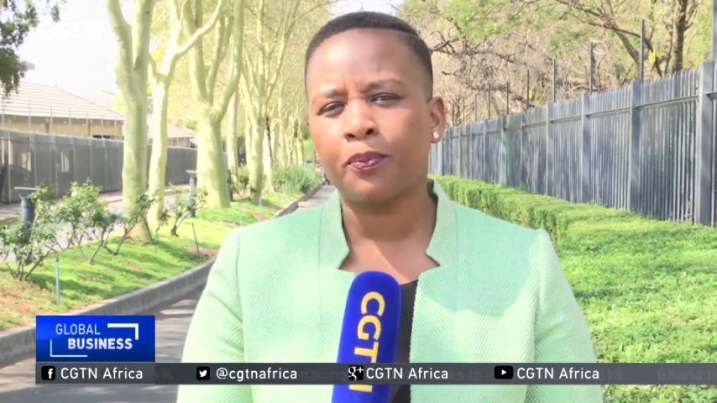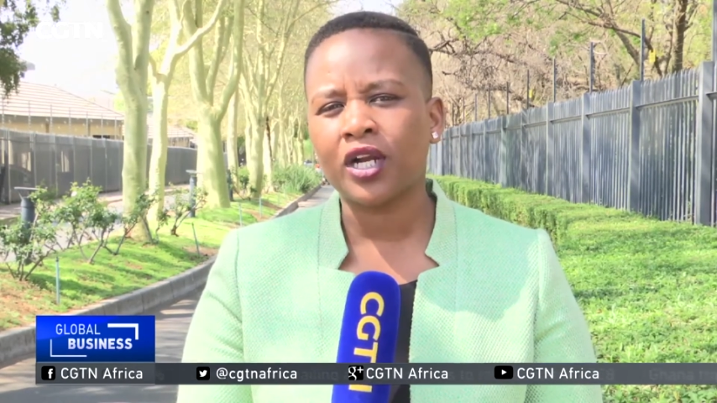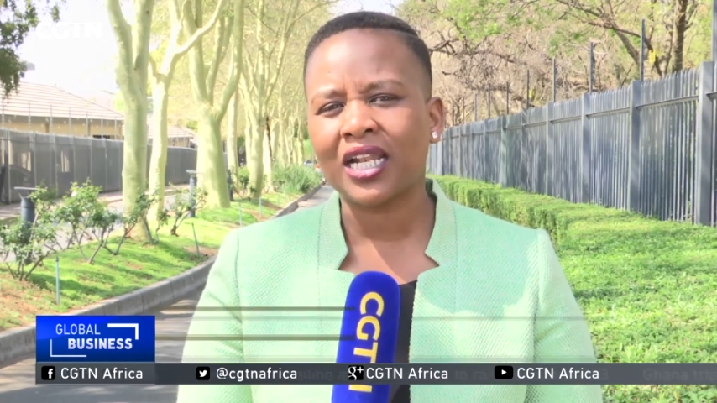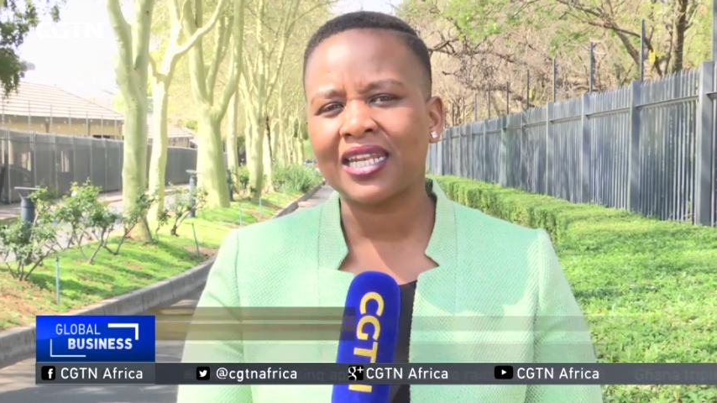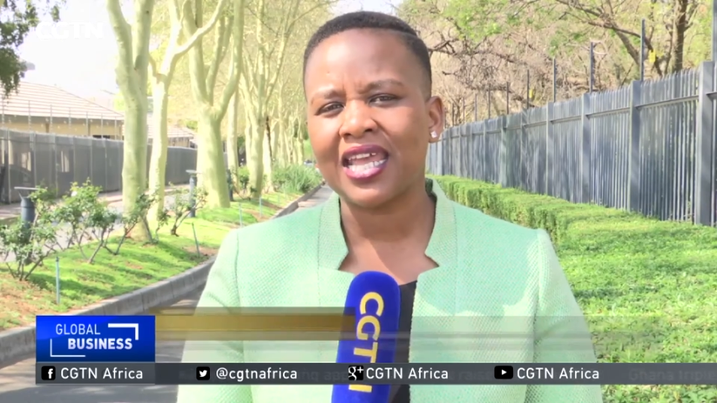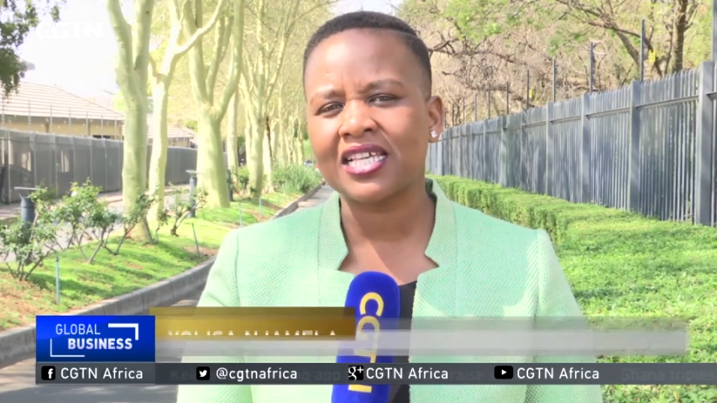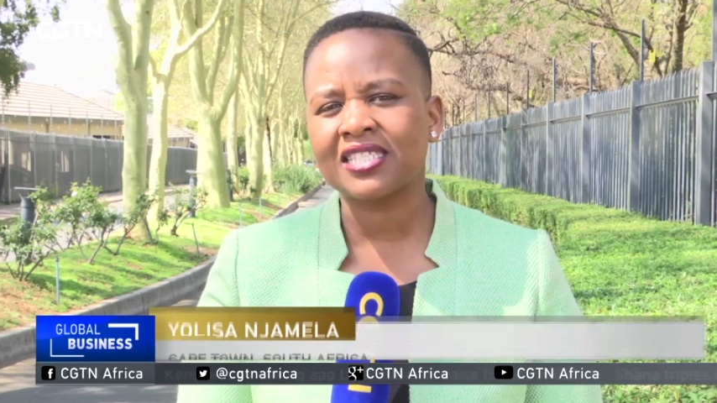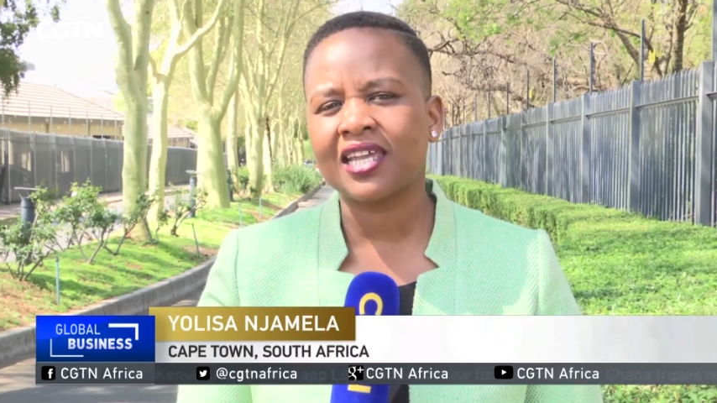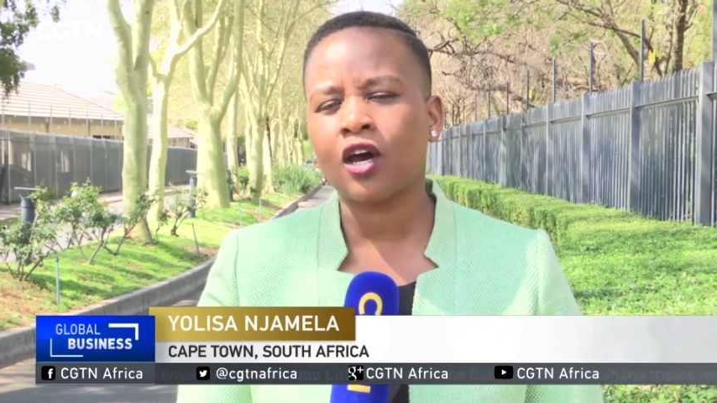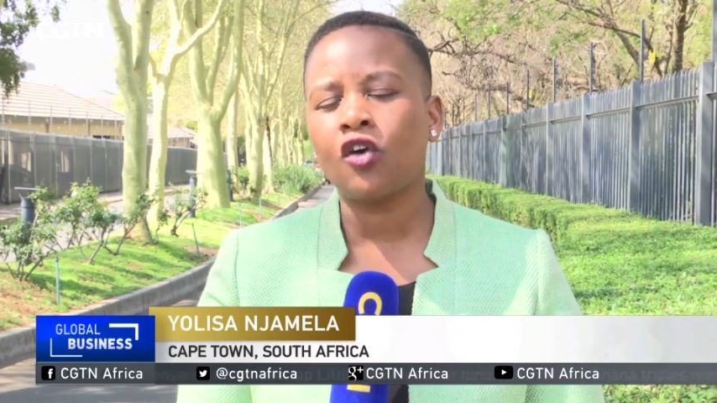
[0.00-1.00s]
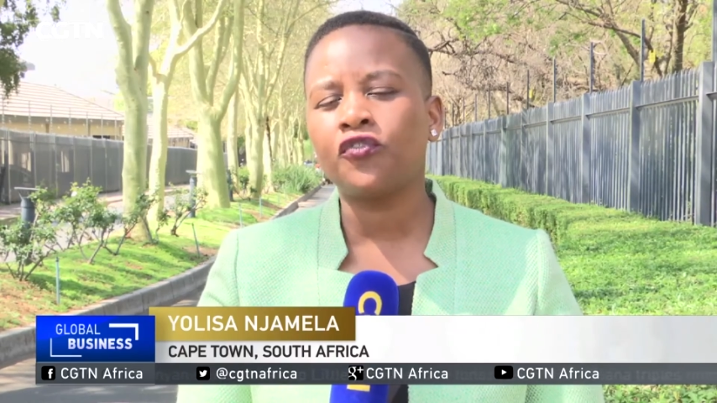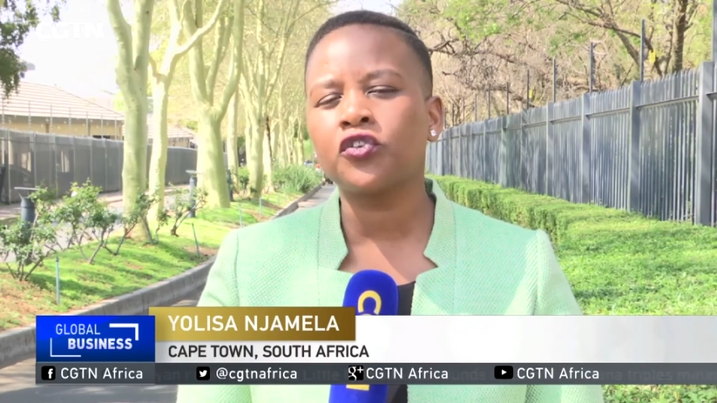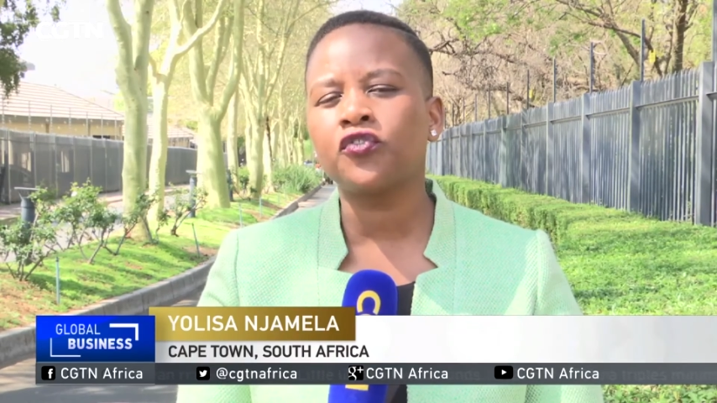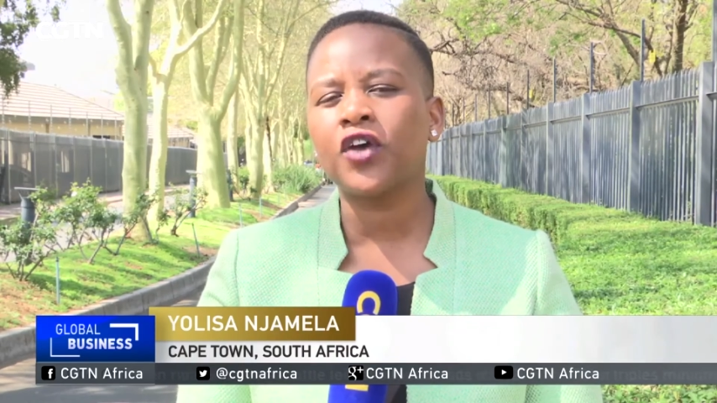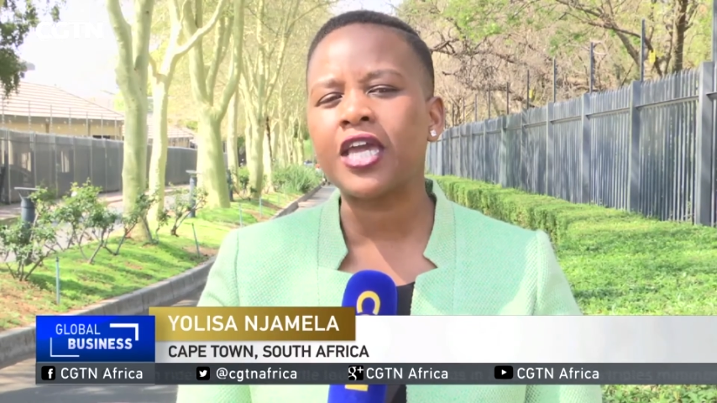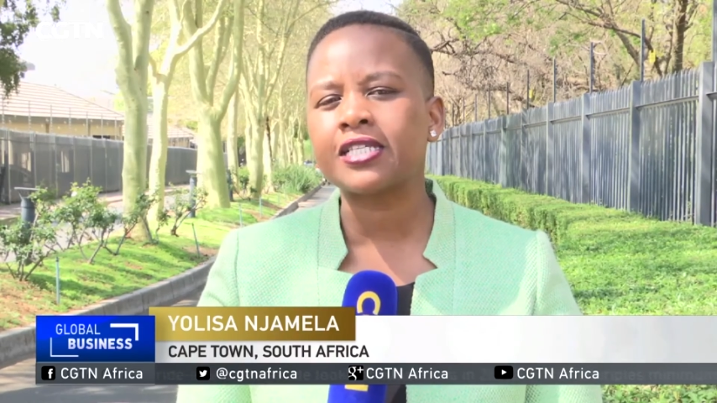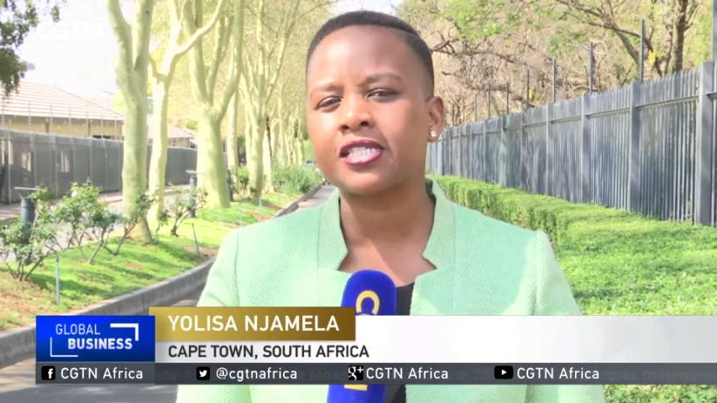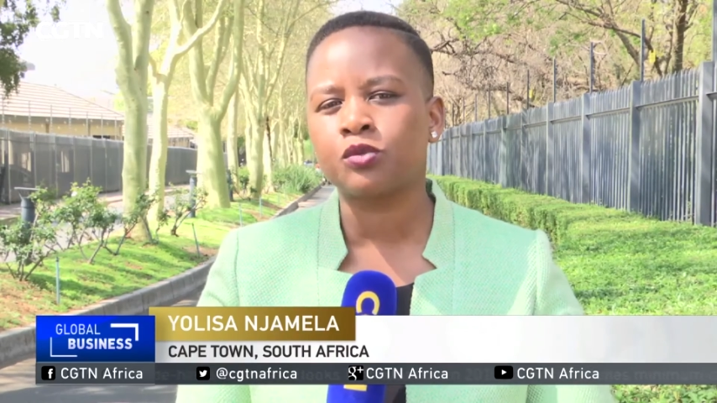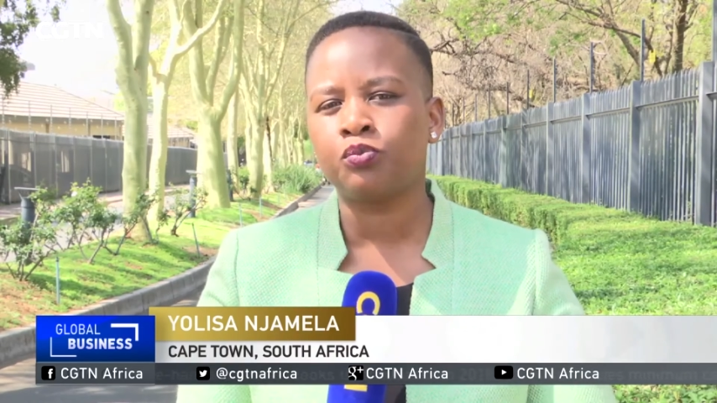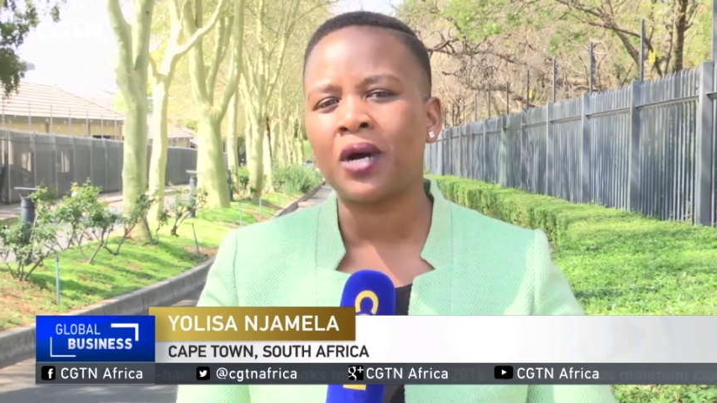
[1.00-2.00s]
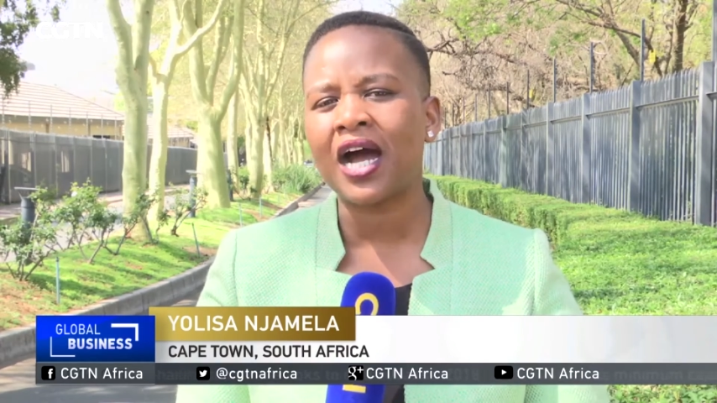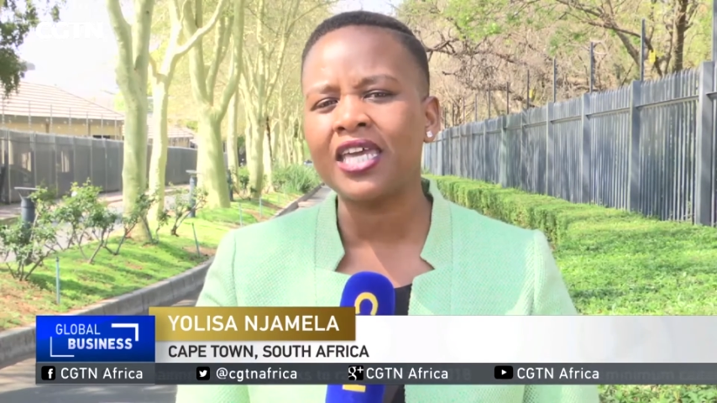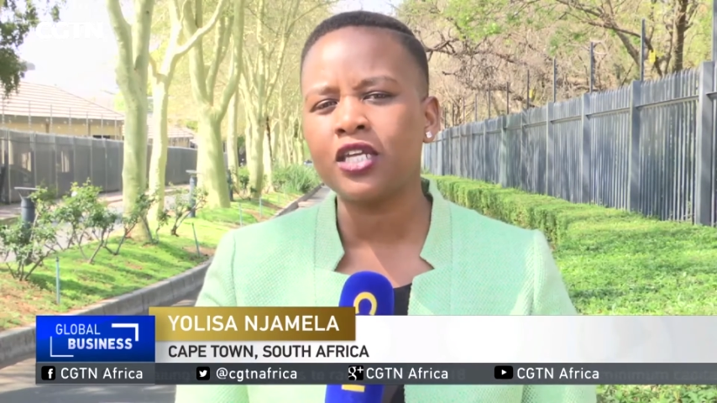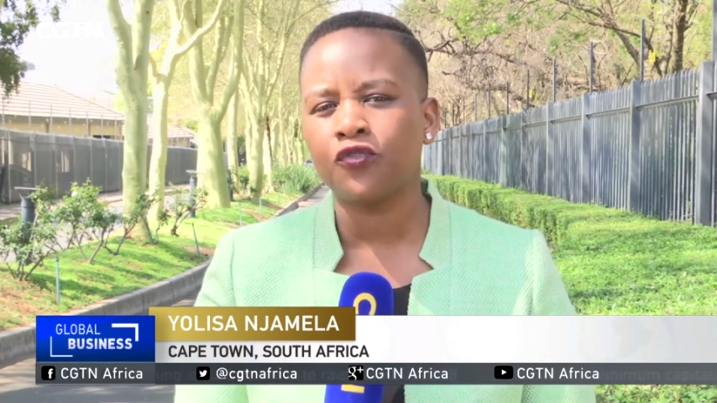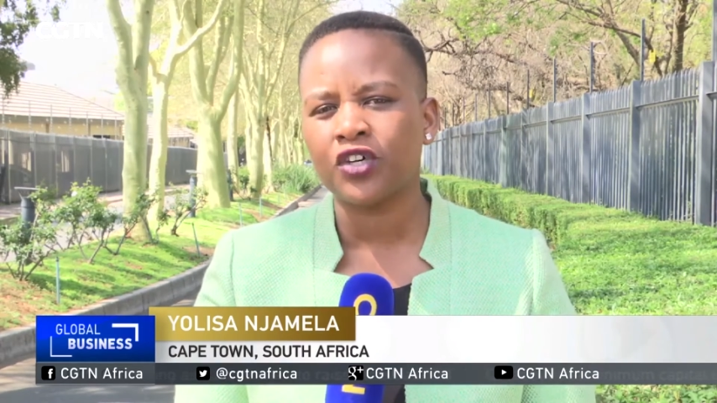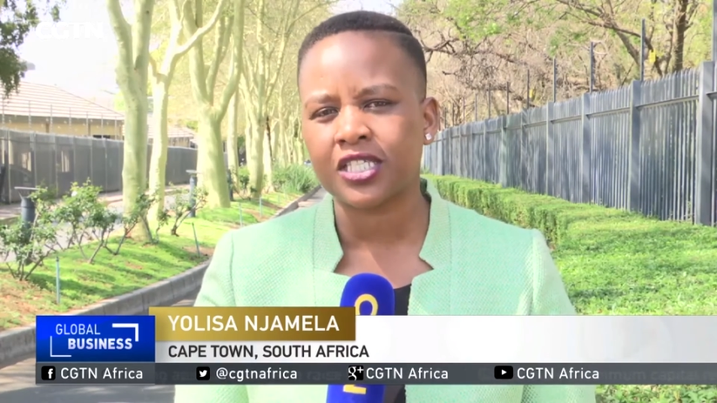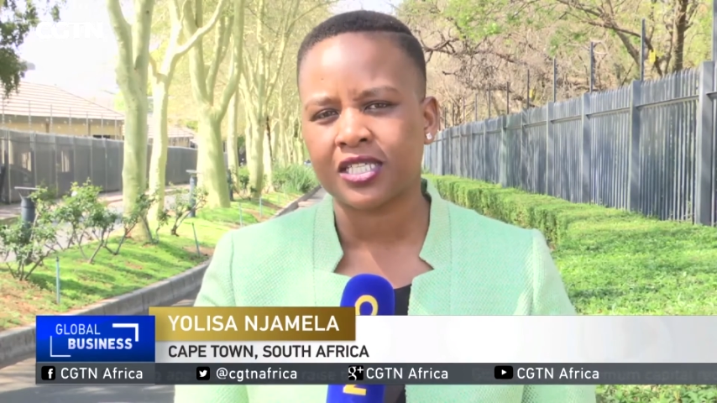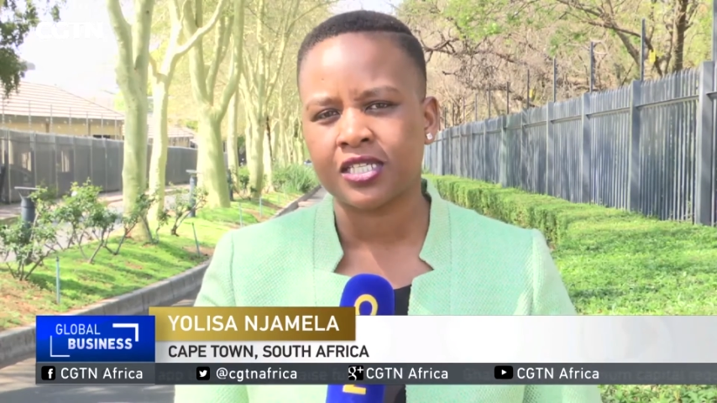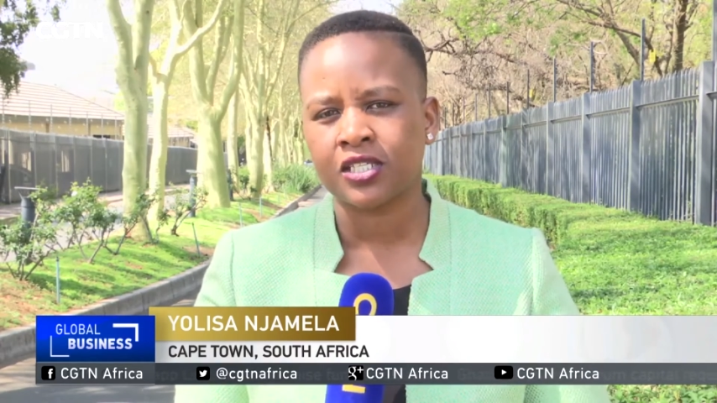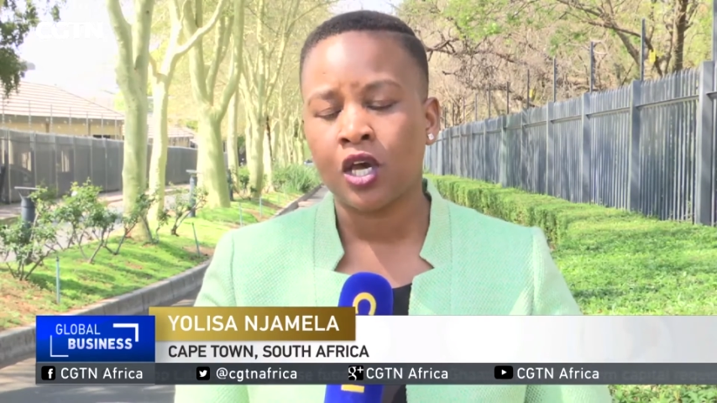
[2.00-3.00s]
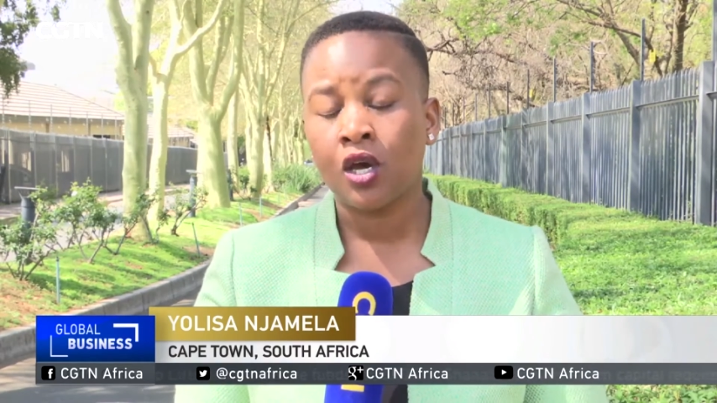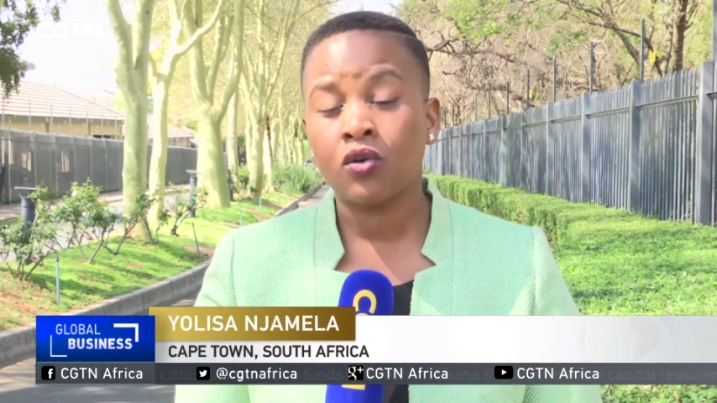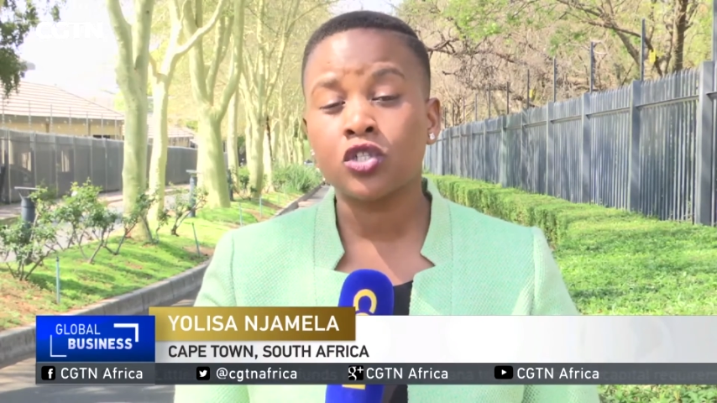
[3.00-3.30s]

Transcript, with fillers: the bottlenecks that are often faced by investors